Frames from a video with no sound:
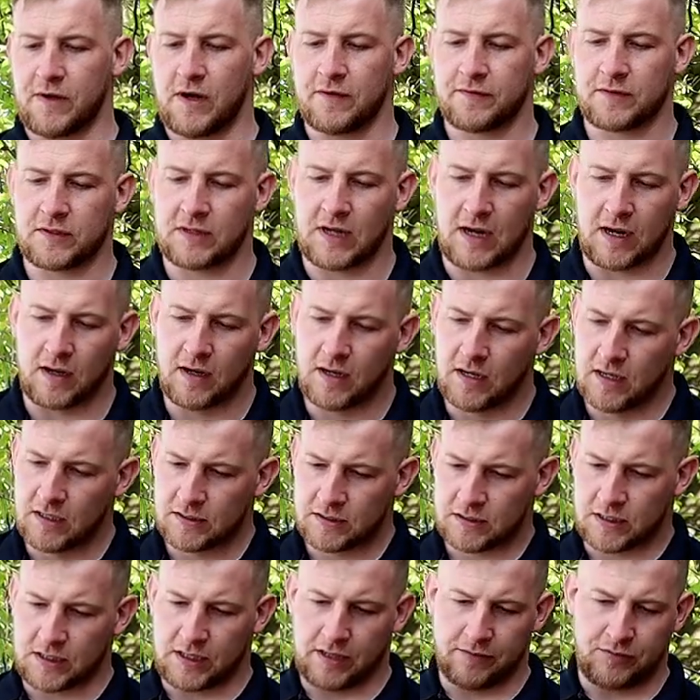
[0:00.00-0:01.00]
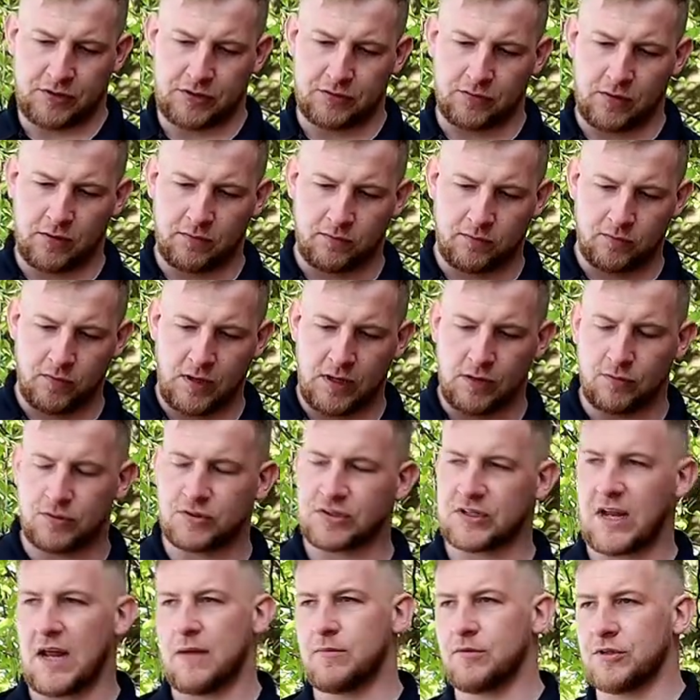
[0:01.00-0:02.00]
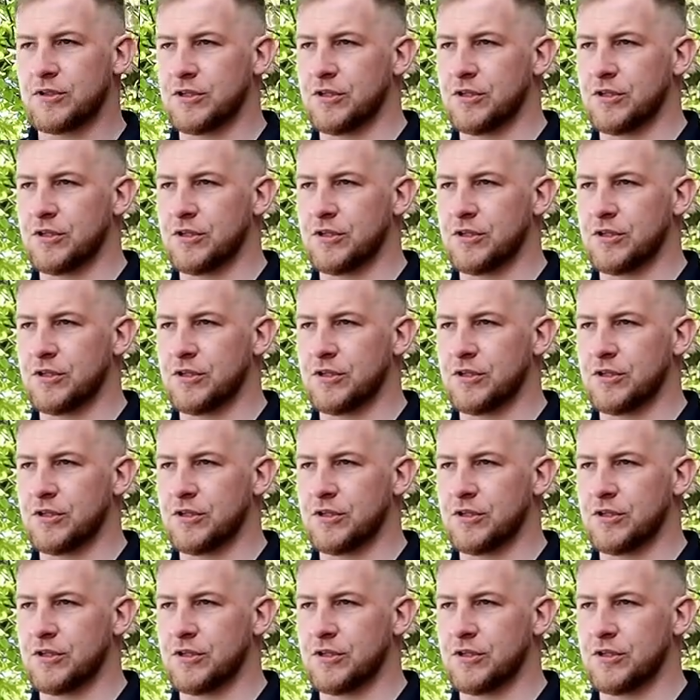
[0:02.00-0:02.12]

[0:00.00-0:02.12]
after that. So it gives you a real stable